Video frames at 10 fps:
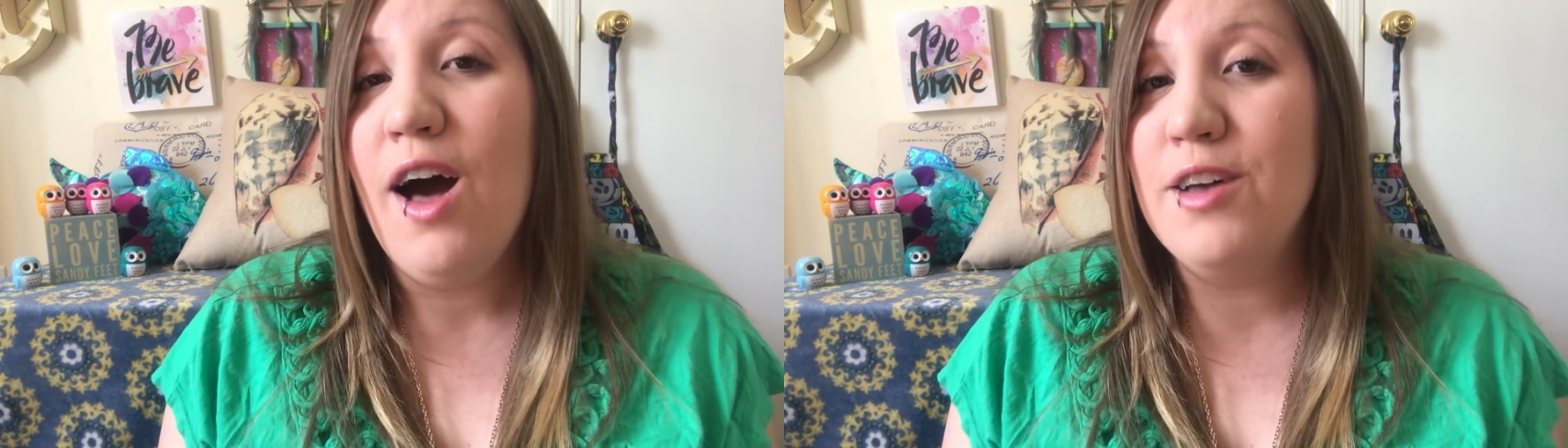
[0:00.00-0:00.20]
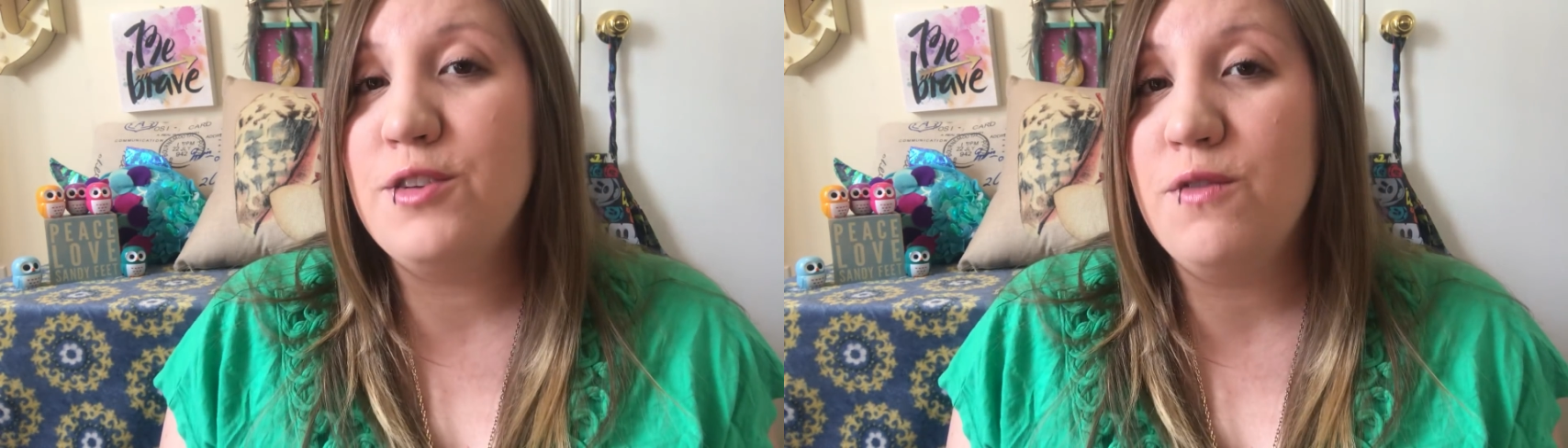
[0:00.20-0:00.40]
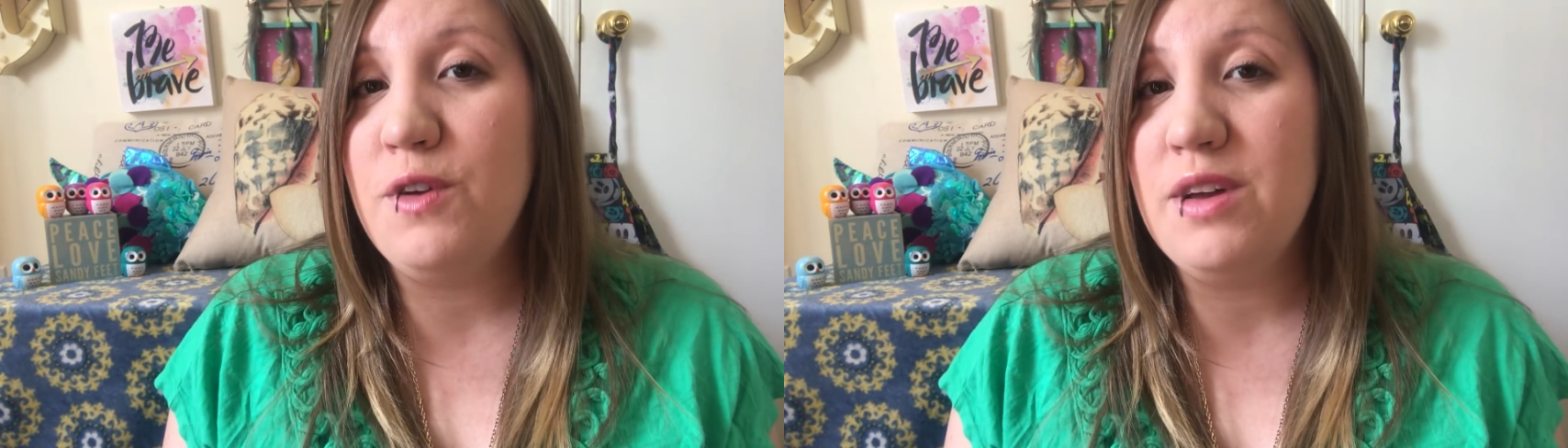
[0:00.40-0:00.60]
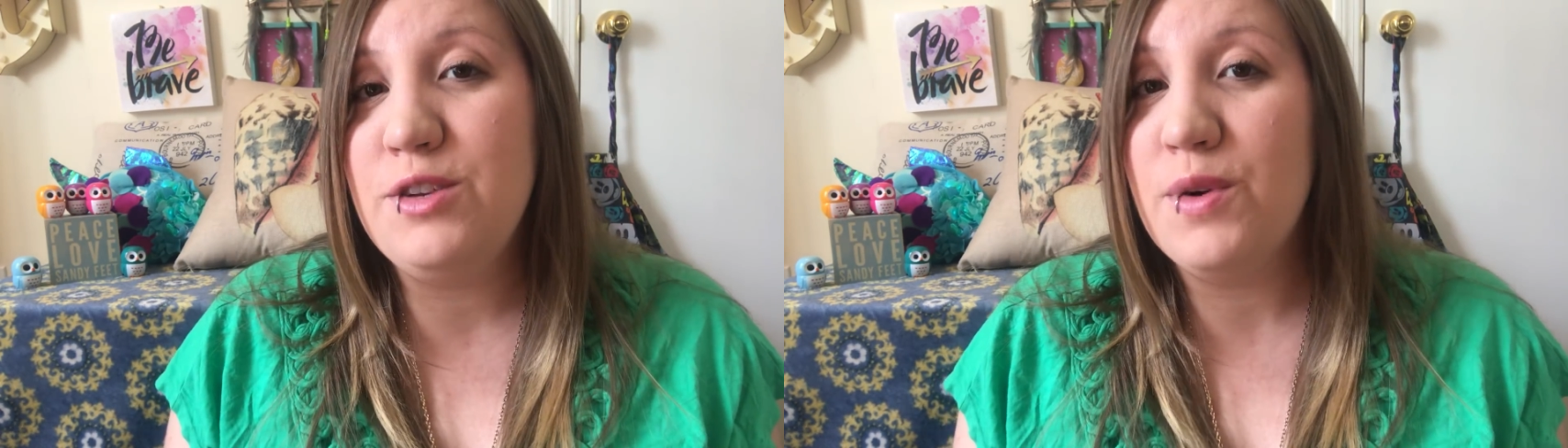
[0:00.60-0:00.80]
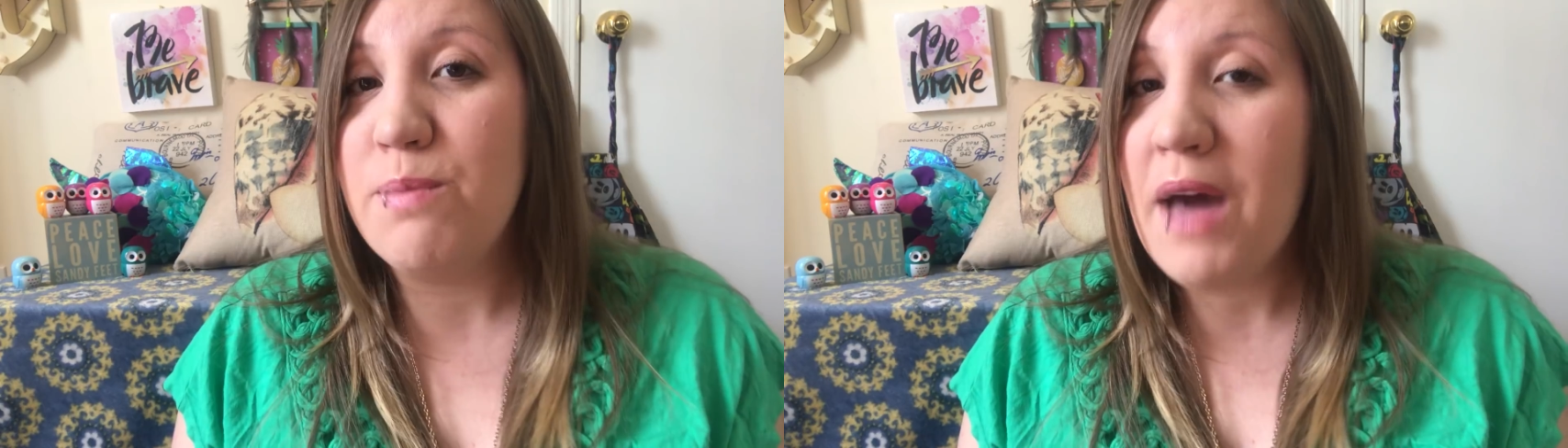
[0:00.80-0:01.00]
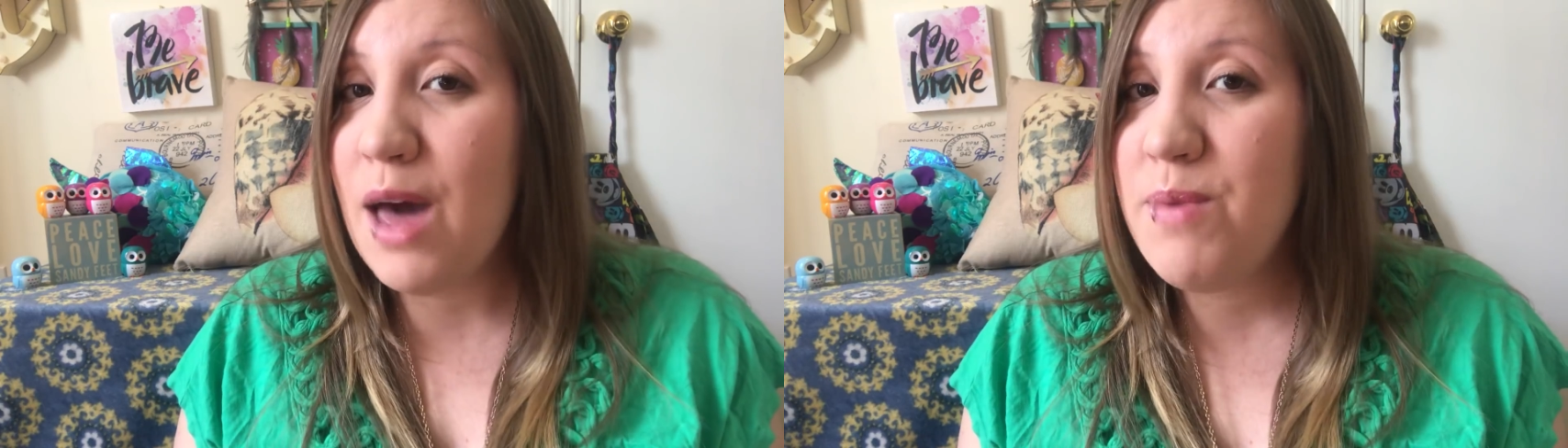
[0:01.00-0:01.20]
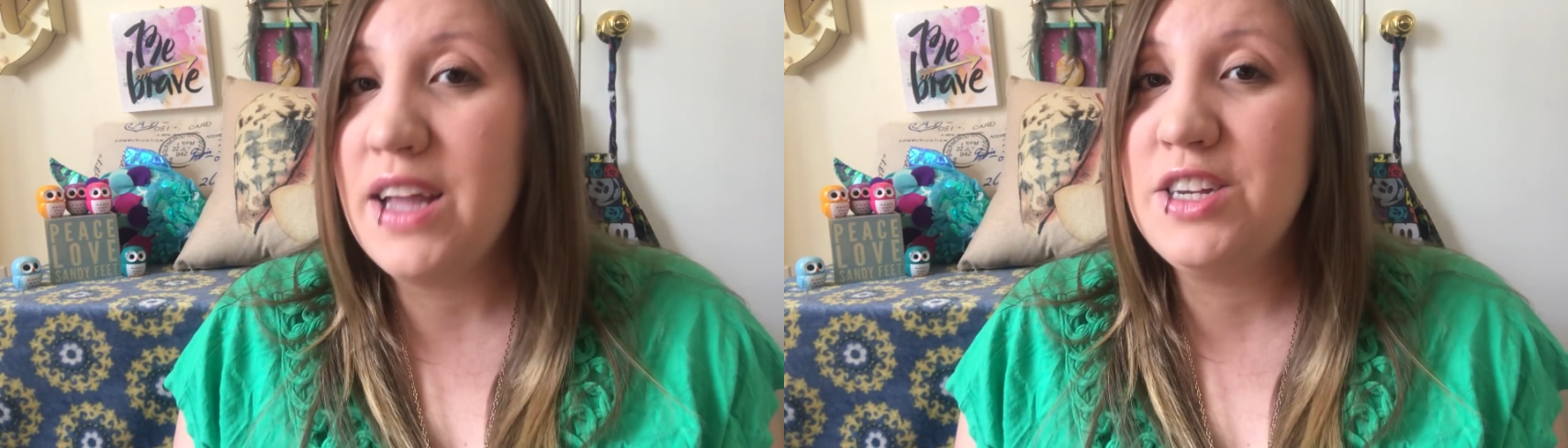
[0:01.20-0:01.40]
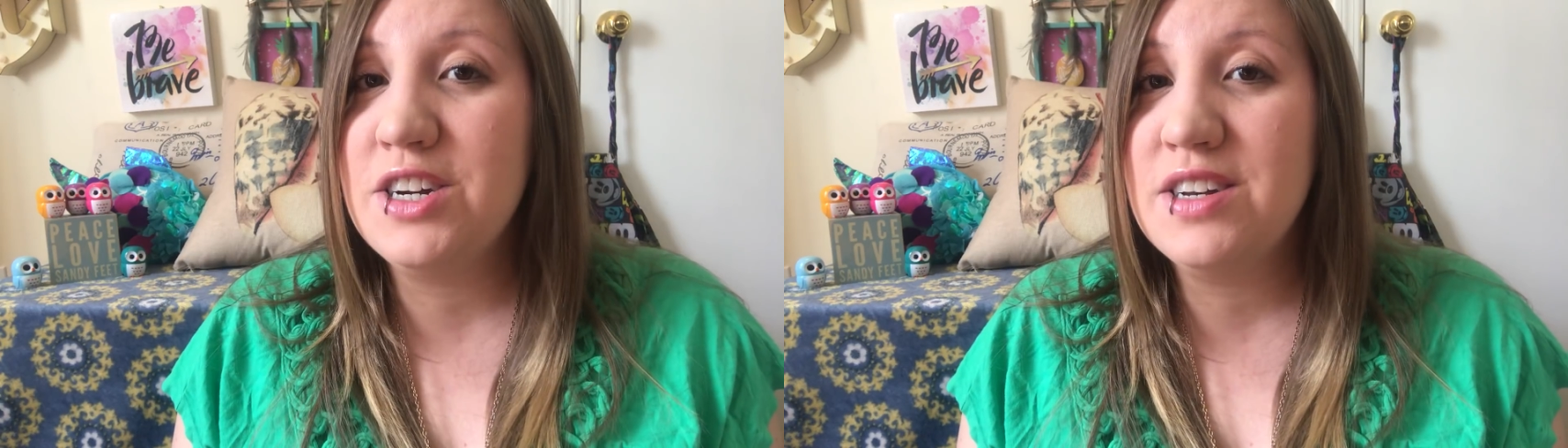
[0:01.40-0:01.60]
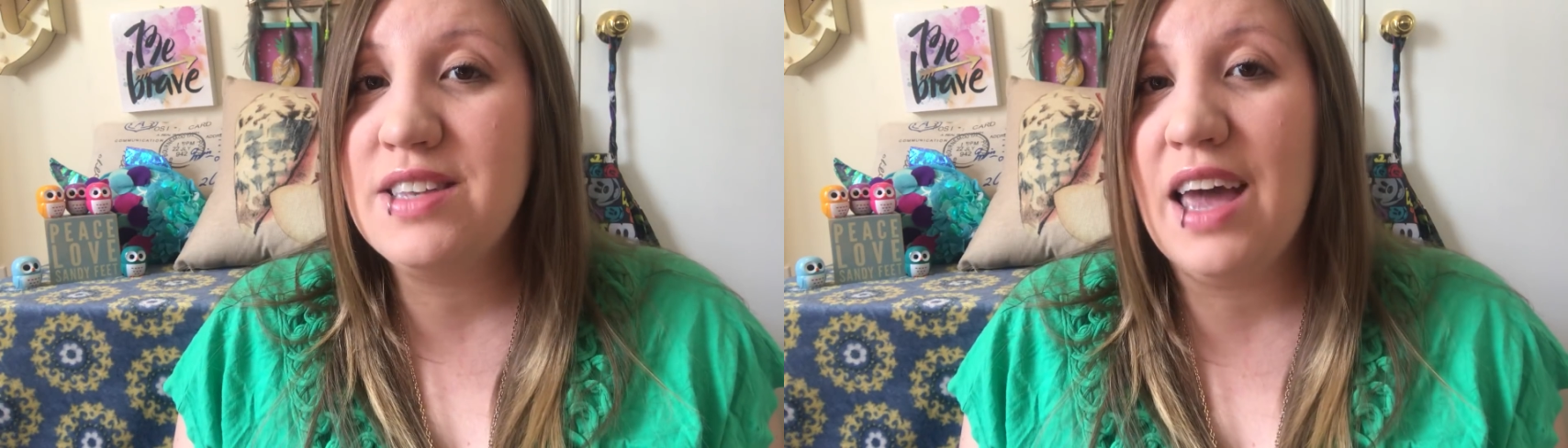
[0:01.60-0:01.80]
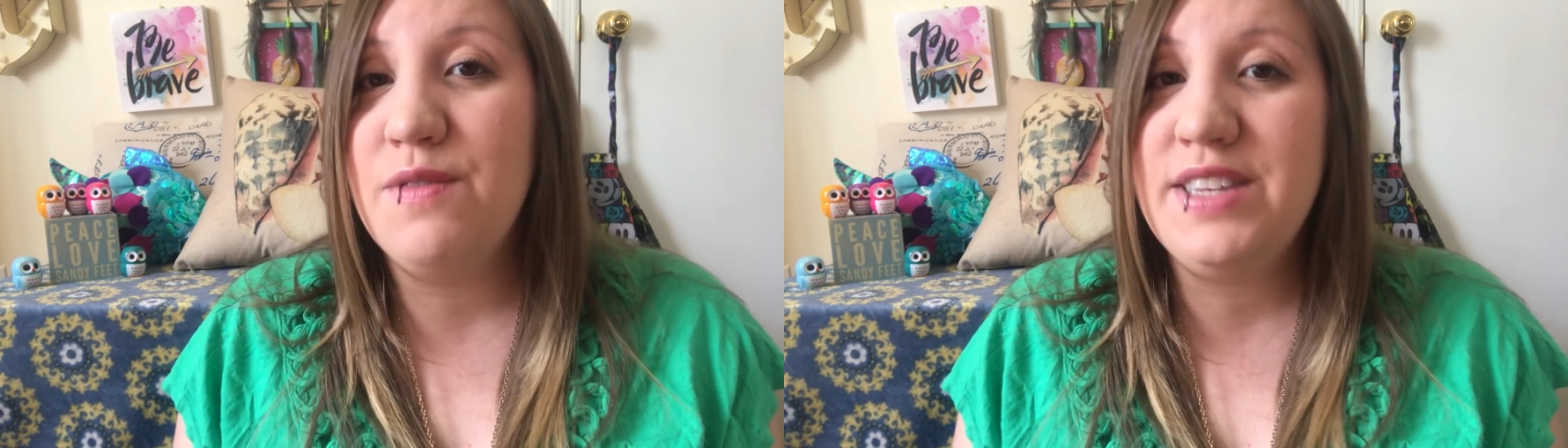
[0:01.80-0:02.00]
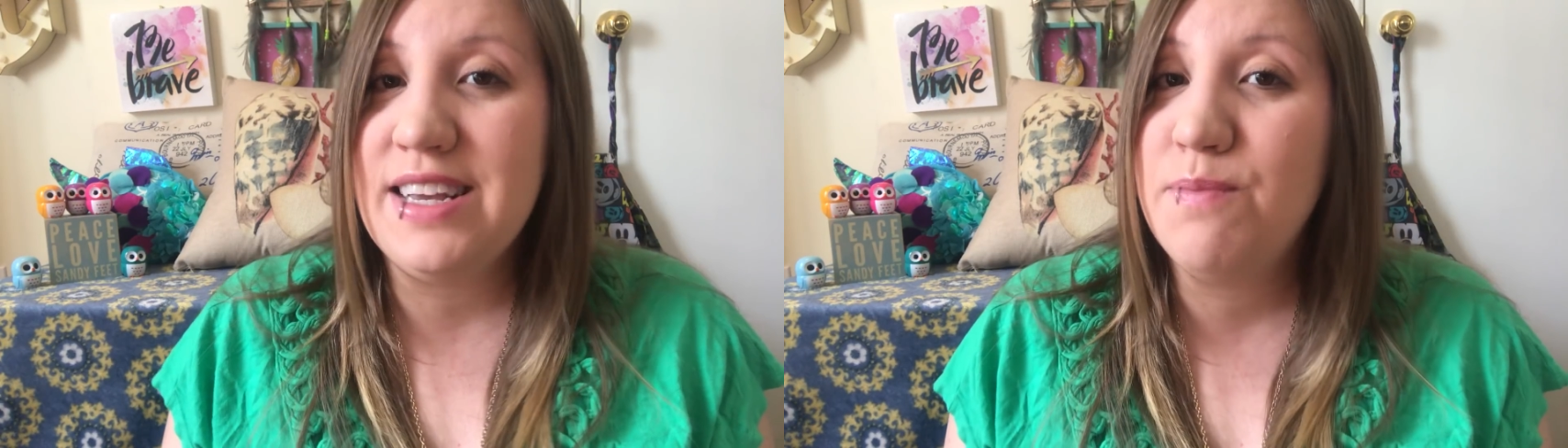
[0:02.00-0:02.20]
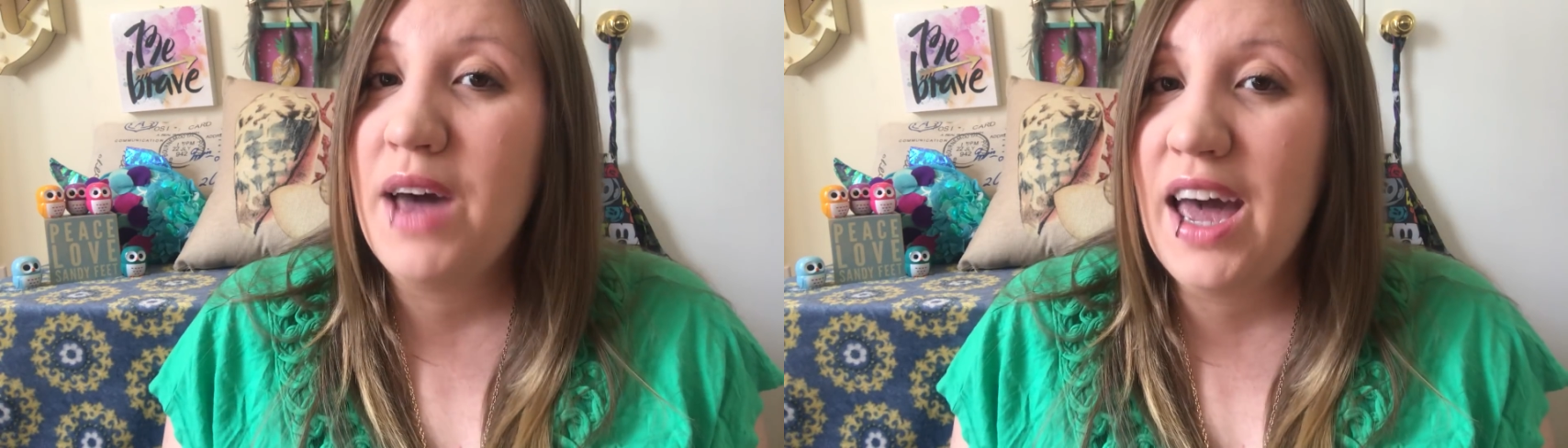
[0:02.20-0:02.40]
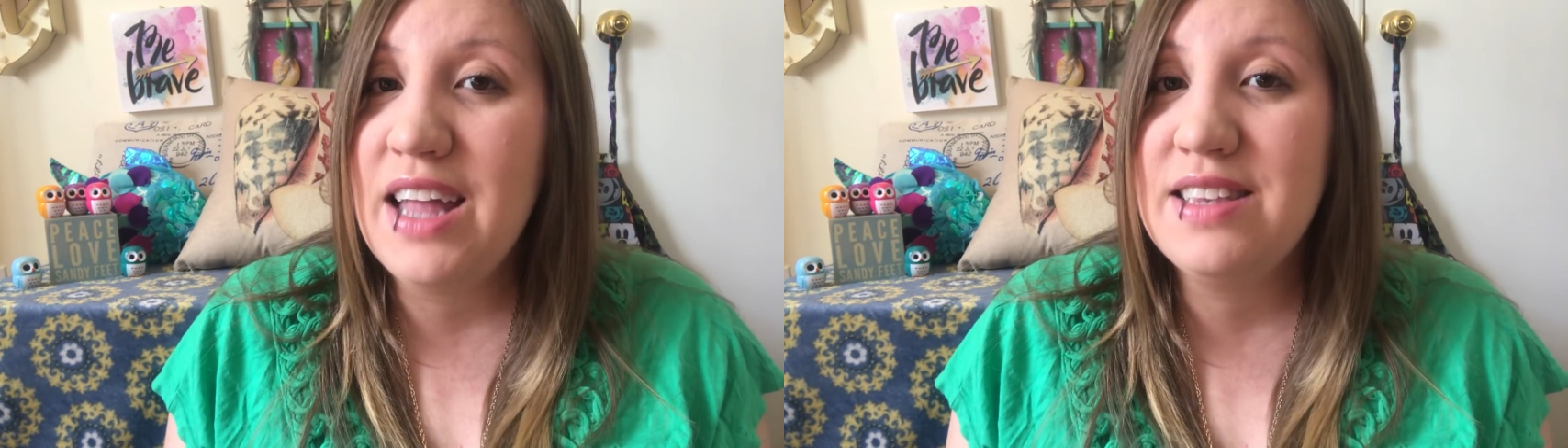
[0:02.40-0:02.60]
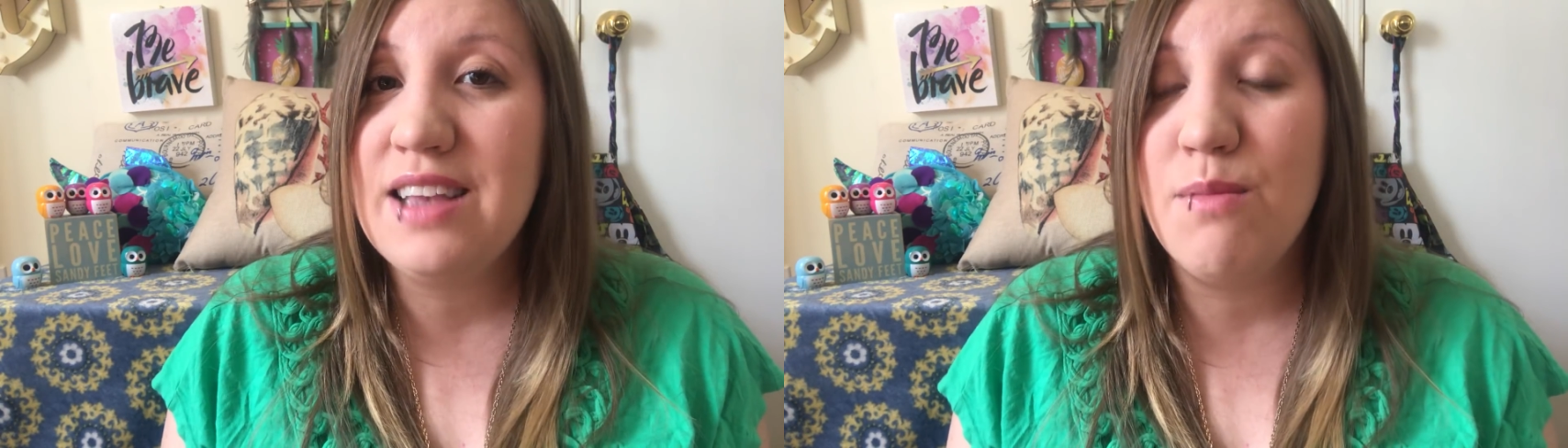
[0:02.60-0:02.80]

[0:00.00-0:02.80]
Also, if you enjoy pet pictures, I have 6 pets.